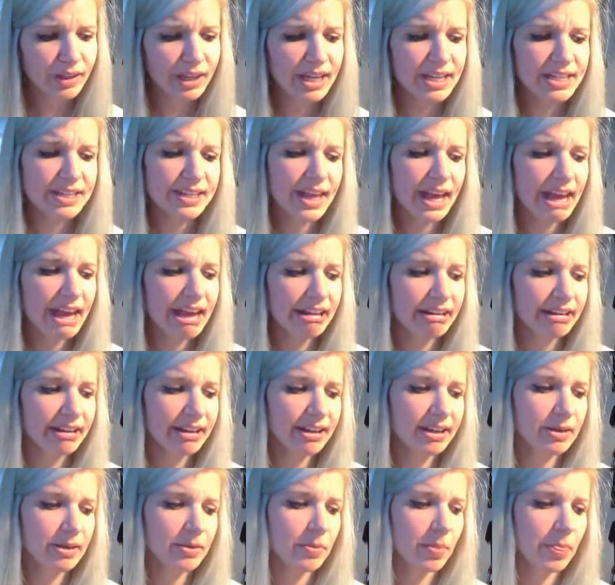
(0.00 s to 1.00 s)

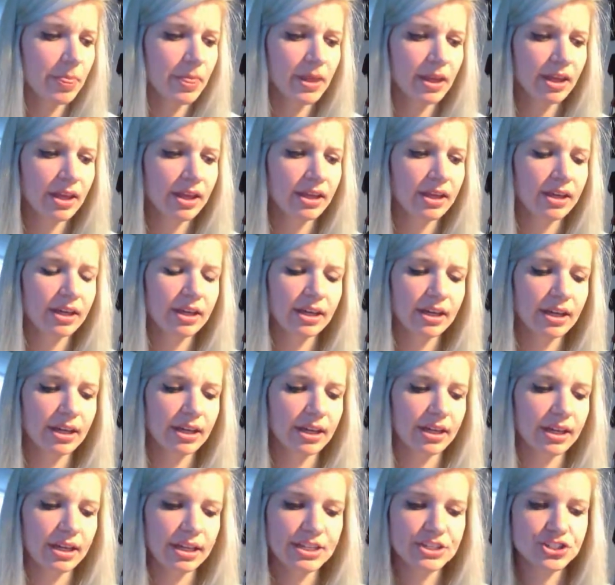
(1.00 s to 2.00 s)
then
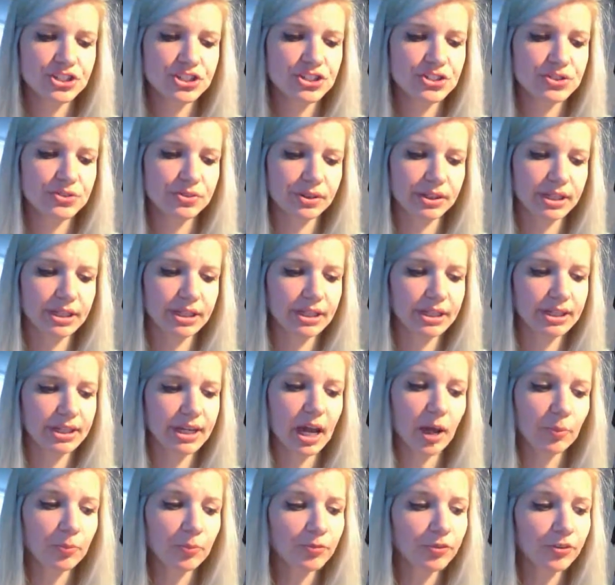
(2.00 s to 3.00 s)
it's just really
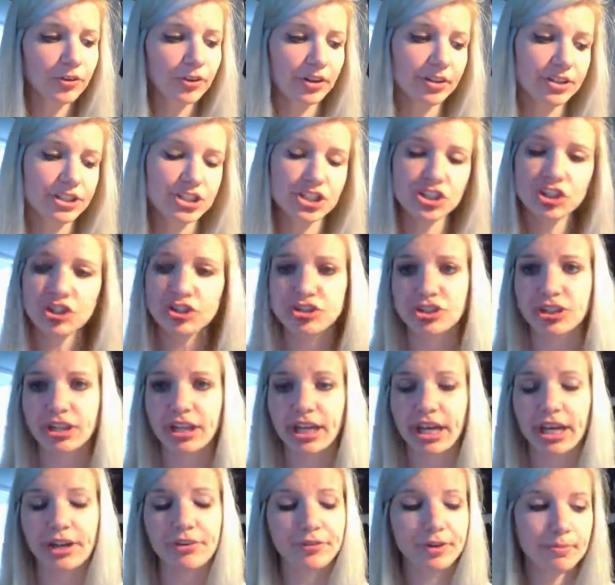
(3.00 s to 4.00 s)
helpful. Children
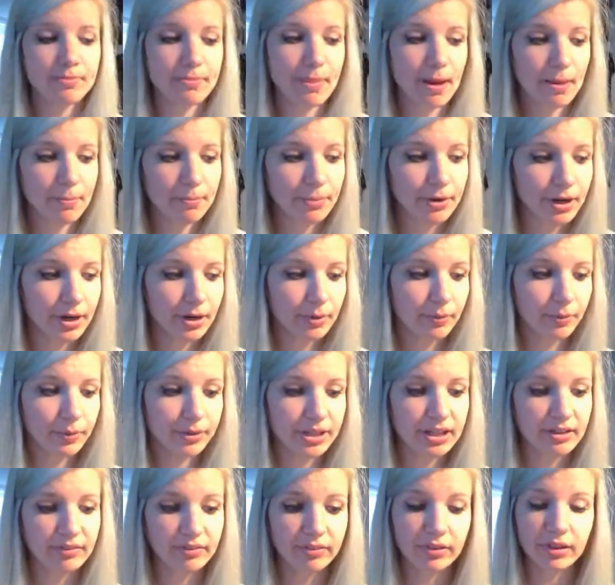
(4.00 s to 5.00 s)
can remember
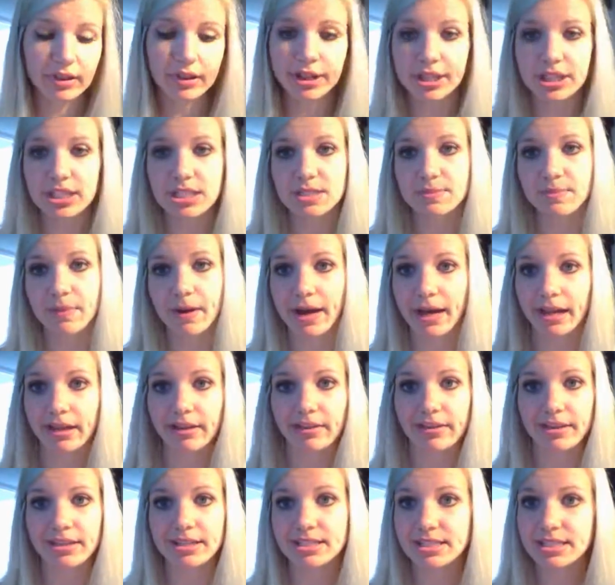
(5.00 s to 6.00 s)
what they've learned by
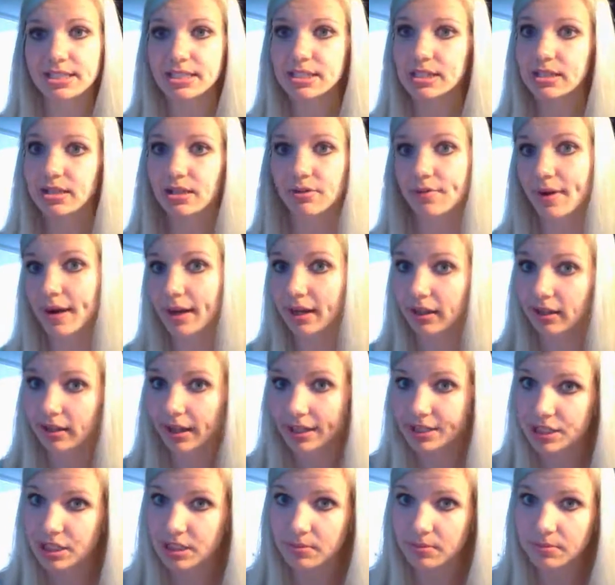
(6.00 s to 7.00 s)
this
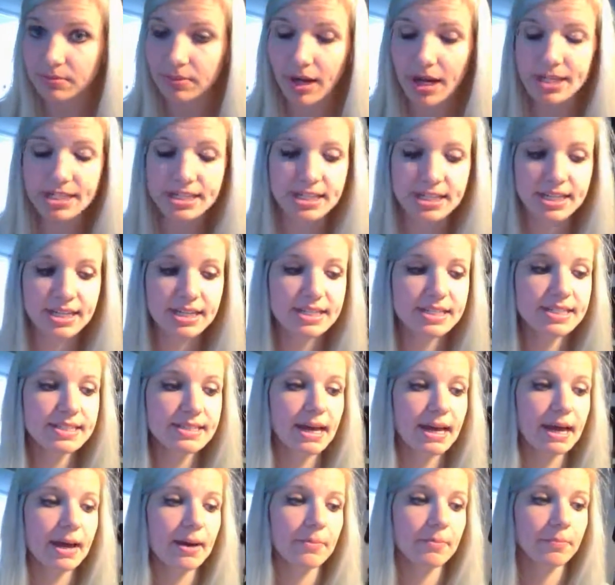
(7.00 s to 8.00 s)
recollection process.
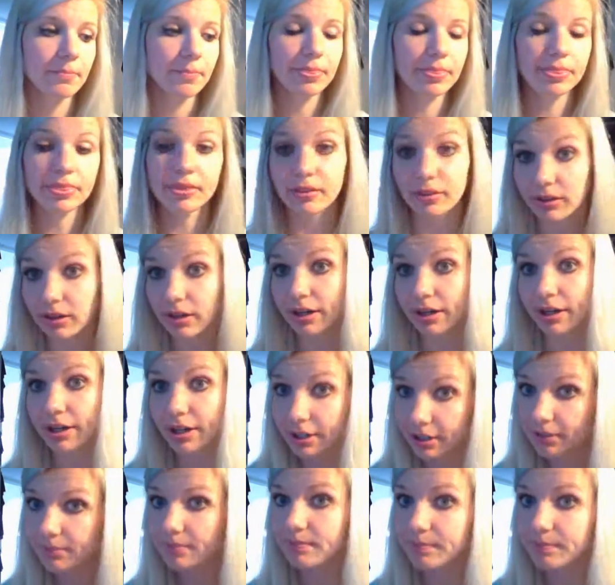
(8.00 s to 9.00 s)
The
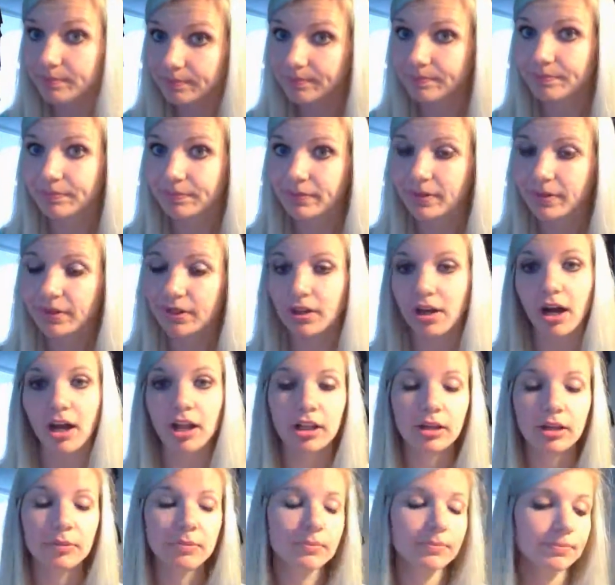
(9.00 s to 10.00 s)
learn
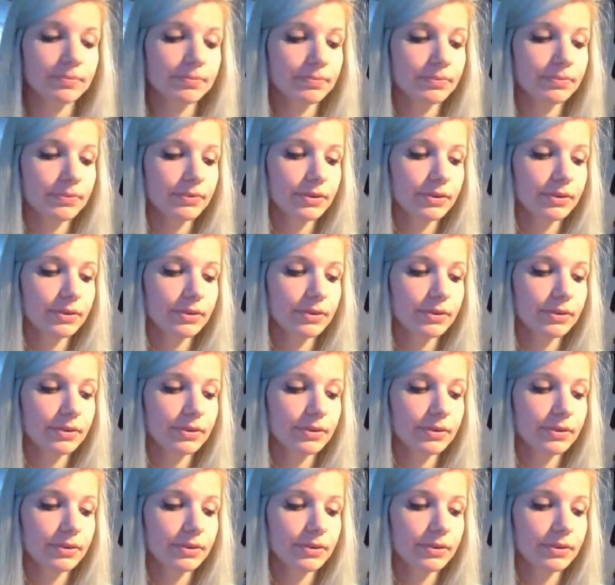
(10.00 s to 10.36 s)
column,